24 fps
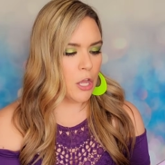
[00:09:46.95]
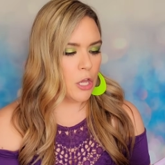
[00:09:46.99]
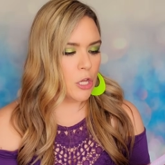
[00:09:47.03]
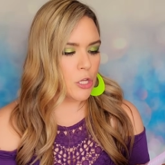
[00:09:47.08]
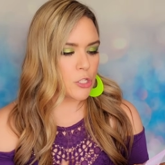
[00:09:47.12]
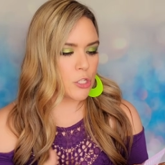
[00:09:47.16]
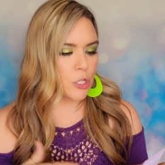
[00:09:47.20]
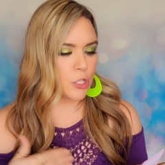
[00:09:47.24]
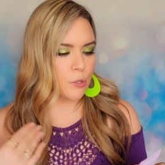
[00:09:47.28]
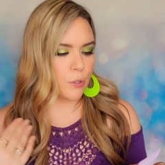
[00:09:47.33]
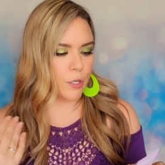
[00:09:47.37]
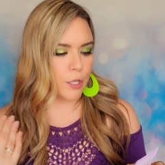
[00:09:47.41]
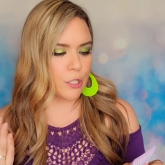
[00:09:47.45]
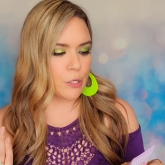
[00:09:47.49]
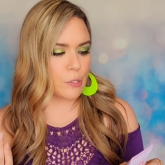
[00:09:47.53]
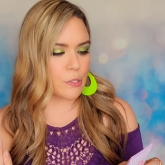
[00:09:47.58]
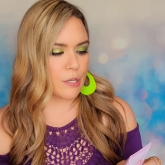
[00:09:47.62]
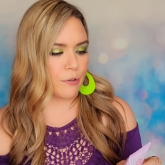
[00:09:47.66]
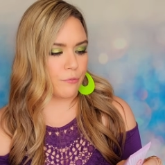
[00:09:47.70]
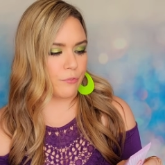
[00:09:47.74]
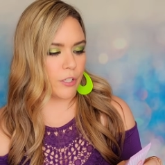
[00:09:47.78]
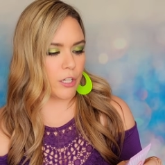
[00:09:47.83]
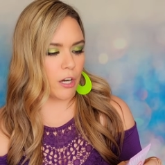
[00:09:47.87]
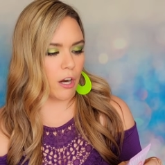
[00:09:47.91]
So you can use
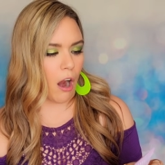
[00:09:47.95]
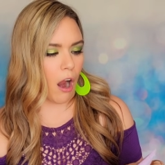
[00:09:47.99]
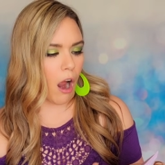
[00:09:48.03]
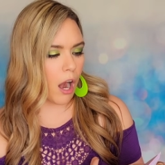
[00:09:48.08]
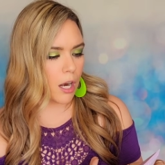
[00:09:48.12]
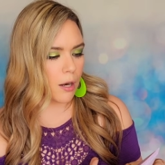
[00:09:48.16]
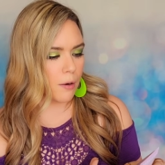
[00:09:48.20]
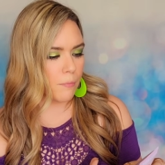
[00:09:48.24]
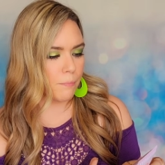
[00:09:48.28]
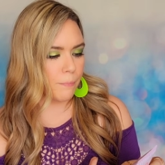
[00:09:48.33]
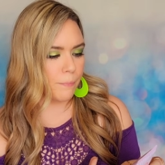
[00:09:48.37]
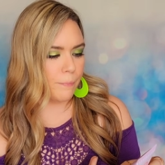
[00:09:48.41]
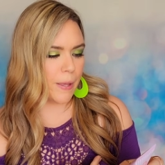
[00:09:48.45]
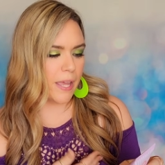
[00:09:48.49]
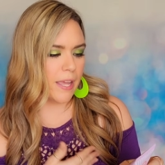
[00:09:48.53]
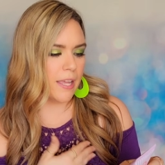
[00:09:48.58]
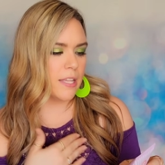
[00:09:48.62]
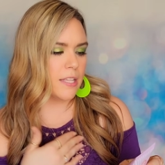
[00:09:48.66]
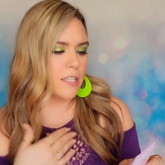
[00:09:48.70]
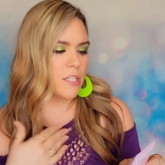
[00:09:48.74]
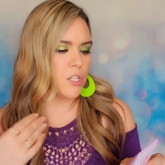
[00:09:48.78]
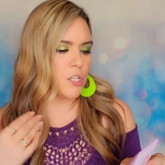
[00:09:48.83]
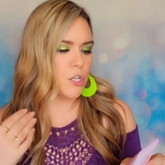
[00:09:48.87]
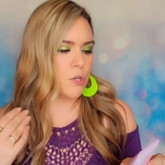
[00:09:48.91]
it for your
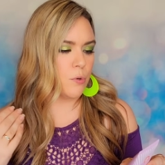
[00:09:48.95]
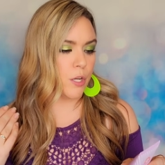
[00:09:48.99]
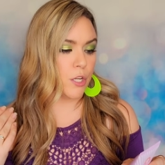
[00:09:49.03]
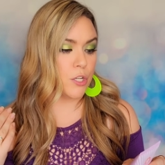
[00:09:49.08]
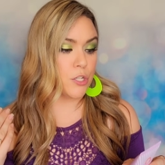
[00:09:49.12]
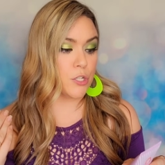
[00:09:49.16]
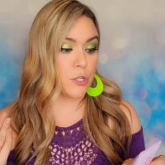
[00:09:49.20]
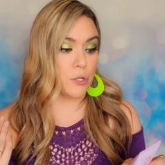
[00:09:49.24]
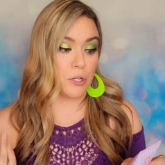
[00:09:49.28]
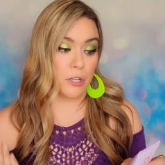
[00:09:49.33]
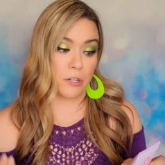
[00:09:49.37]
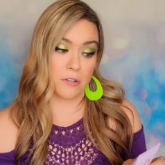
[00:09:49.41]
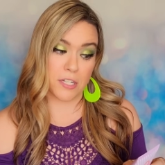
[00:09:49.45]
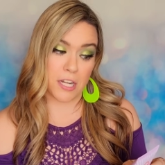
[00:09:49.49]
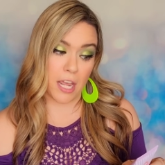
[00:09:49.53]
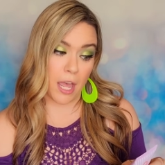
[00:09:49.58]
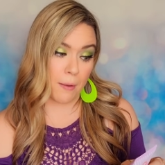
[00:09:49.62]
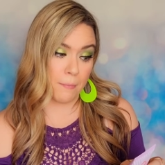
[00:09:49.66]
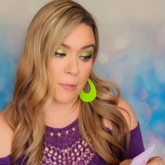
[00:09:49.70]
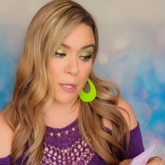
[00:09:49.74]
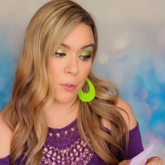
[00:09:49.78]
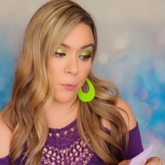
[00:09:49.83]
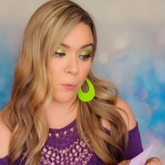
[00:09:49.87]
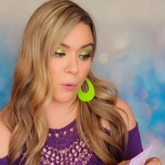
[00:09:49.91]
armpits, you can do your
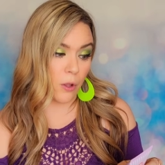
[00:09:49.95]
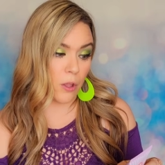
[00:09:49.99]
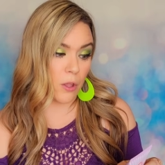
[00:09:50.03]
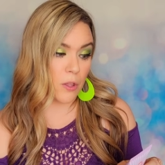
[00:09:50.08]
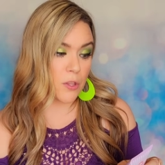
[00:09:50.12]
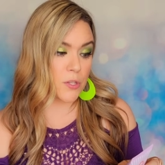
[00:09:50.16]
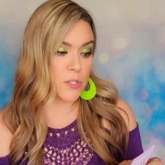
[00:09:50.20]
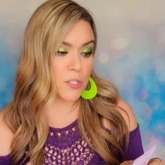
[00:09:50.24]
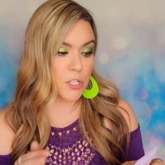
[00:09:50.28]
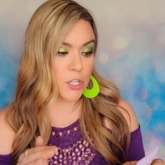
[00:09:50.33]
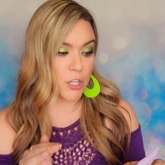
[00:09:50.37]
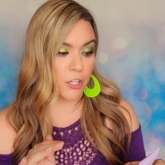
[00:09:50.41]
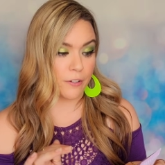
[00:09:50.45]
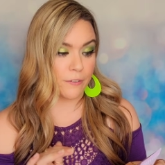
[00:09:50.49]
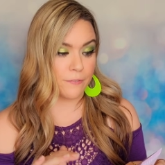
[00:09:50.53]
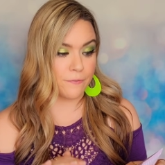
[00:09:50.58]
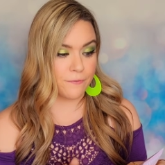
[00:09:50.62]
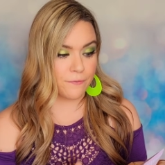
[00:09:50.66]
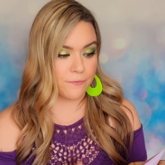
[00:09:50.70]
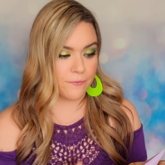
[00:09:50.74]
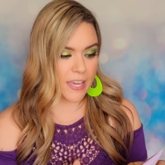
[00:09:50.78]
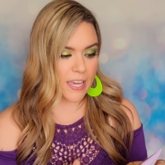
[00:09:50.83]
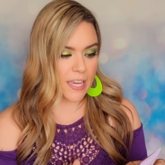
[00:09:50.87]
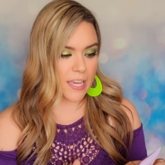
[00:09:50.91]
tummy rolls, your
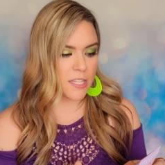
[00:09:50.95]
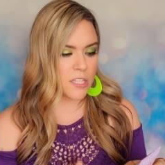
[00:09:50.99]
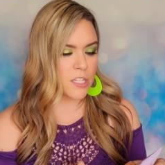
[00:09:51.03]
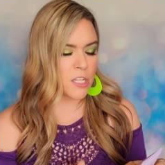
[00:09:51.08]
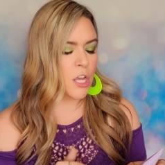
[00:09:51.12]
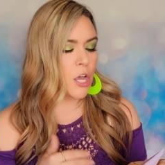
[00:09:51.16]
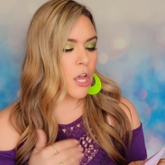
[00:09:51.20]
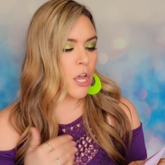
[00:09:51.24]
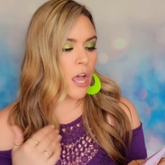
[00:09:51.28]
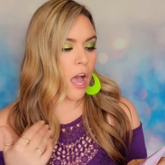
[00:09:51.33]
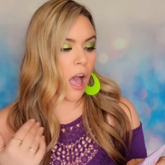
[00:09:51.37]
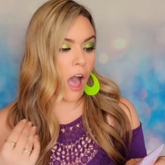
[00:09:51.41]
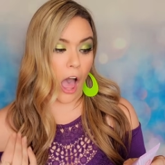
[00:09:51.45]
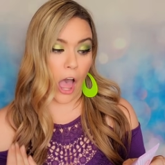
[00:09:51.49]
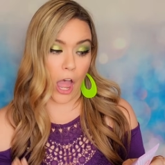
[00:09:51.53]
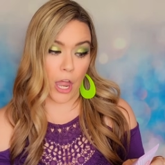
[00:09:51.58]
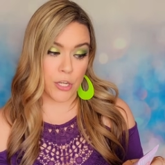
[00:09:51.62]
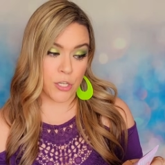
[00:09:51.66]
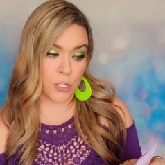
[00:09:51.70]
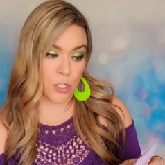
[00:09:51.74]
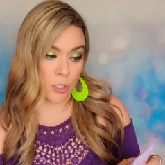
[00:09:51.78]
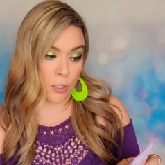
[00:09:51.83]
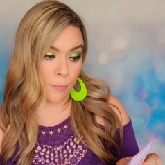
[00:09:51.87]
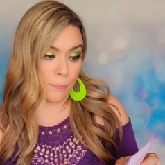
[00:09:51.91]
feet,
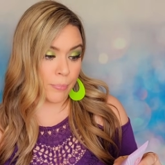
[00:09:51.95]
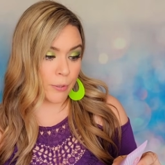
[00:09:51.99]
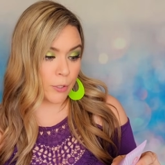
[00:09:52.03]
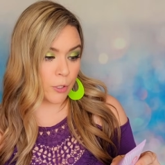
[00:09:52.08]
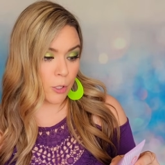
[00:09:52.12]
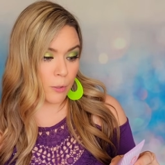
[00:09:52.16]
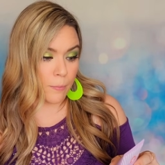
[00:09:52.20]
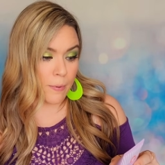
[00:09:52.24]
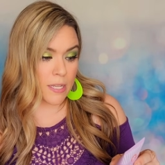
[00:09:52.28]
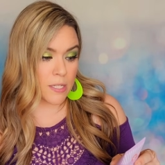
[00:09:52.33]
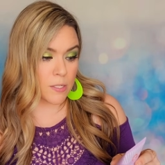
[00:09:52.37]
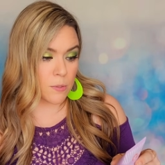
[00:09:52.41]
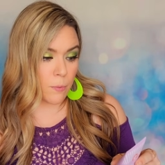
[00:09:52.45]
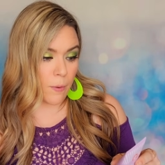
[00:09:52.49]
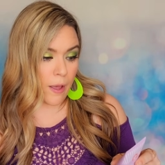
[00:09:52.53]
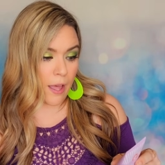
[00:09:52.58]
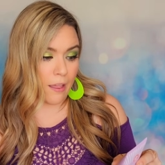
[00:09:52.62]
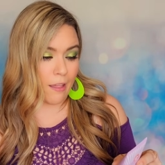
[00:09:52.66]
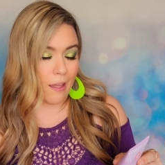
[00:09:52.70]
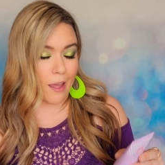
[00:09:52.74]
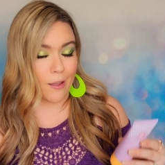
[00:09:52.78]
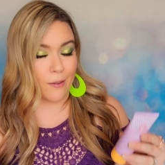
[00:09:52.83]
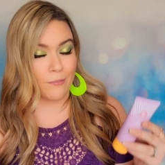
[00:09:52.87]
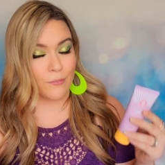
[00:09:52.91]
under boob as
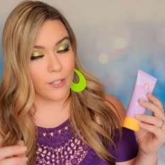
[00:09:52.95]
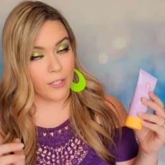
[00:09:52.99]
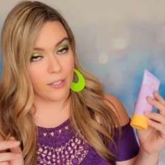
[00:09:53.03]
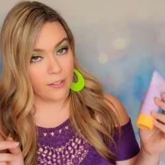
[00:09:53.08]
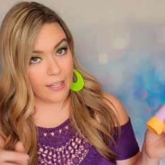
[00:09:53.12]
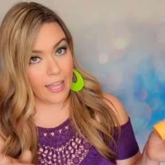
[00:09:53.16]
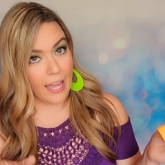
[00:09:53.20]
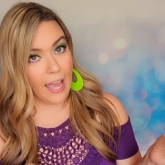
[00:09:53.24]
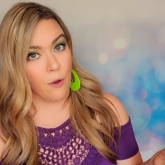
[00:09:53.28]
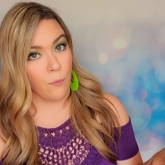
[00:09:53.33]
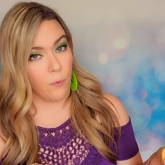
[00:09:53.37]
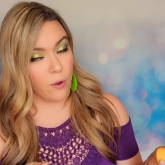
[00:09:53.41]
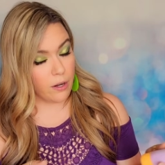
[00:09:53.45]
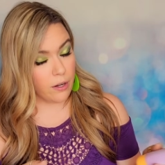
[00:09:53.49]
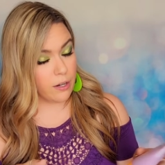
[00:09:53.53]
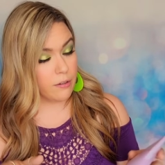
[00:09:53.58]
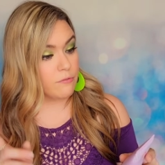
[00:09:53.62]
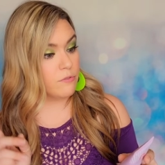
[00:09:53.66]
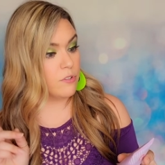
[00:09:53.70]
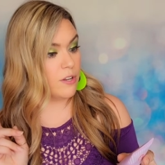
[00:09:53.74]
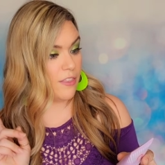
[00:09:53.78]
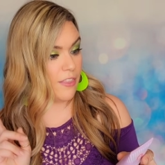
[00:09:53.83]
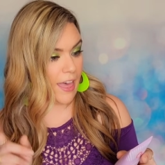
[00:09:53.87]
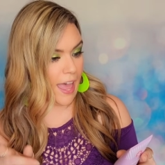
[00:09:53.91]
well. I mean,
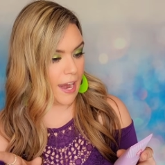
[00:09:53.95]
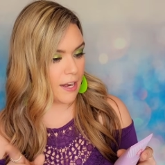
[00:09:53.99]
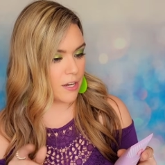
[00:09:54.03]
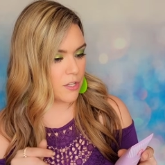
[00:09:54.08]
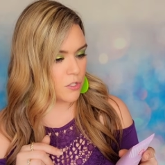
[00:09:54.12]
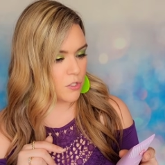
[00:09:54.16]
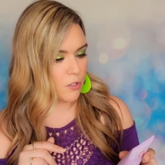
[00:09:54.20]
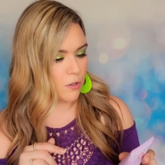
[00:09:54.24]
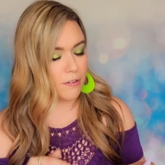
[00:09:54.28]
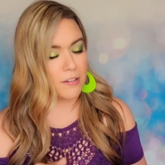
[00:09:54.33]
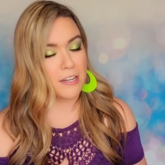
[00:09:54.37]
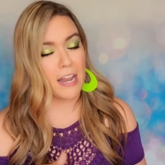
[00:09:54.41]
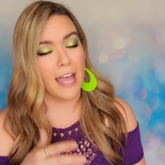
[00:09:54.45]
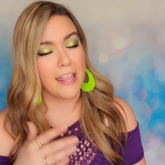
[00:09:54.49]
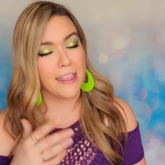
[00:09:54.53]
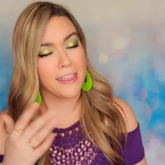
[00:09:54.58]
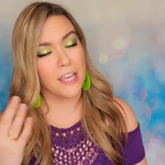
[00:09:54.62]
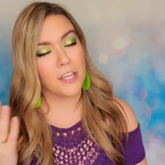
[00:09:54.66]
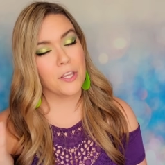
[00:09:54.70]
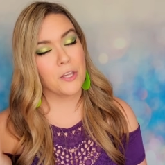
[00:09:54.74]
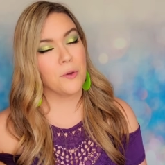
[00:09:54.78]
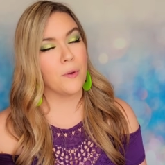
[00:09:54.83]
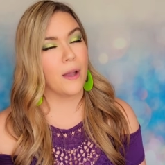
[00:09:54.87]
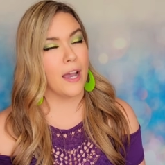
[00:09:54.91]
that is true. Not
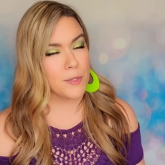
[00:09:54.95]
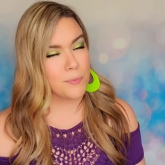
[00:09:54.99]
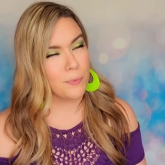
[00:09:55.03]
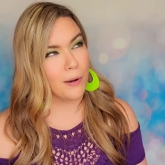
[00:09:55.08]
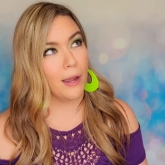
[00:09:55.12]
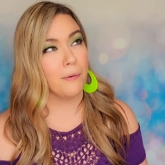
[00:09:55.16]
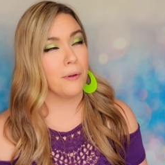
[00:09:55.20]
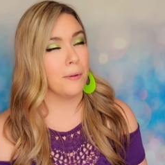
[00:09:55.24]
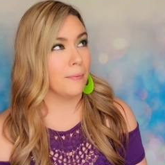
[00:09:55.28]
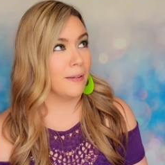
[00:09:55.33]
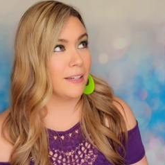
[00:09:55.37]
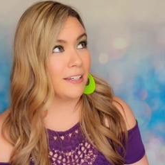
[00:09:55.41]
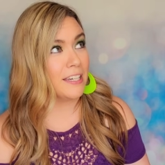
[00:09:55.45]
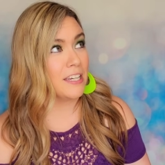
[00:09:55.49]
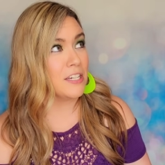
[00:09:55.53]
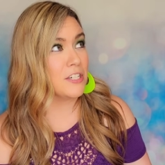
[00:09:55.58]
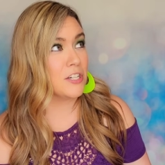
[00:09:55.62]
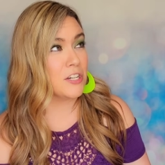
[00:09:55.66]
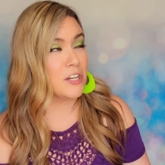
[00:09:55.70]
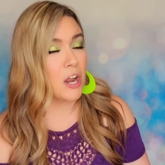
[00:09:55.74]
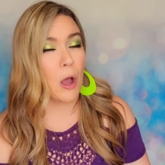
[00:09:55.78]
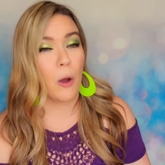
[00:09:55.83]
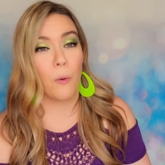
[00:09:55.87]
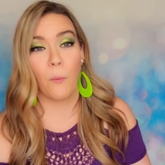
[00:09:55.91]
that you guys probably need to
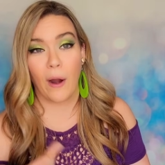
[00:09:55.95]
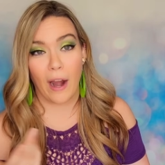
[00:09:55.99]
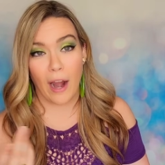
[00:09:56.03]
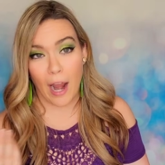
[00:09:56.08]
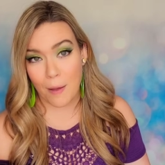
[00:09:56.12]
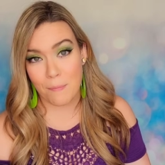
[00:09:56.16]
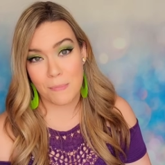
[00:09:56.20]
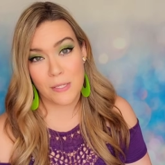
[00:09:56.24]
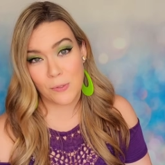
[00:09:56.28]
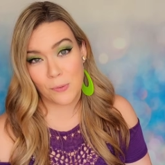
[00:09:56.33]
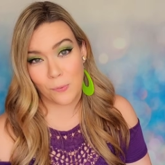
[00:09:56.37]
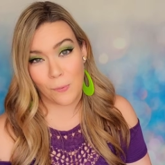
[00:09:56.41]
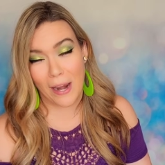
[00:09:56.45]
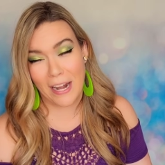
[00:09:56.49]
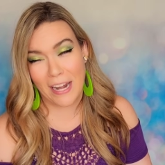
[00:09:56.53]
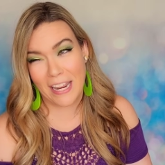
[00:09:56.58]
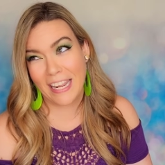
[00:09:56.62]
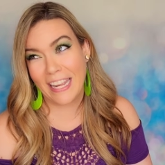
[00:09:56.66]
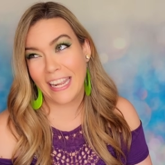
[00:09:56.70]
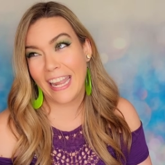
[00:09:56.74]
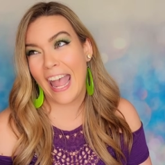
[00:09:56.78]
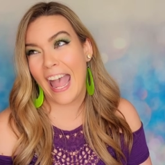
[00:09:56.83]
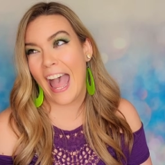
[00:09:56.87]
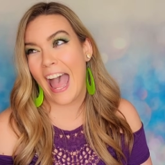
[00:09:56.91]
know where I'm
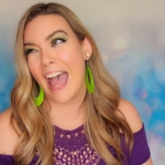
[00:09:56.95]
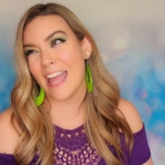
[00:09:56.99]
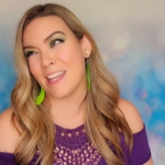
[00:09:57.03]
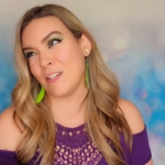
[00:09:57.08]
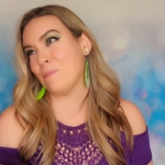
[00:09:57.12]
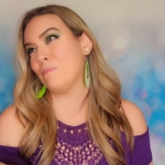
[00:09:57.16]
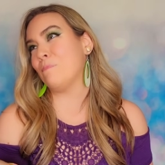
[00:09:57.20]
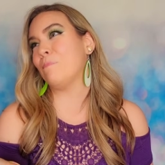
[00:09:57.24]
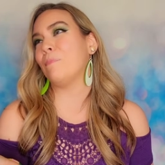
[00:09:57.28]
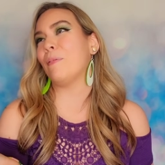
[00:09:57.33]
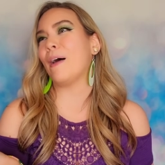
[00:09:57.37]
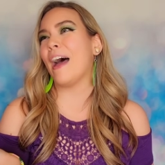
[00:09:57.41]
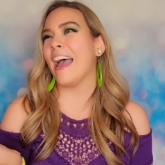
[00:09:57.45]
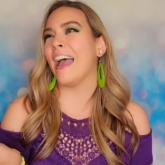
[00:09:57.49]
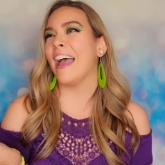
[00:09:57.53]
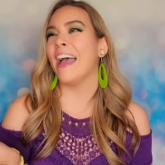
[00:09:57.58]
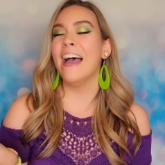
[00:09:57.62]
sweating at, but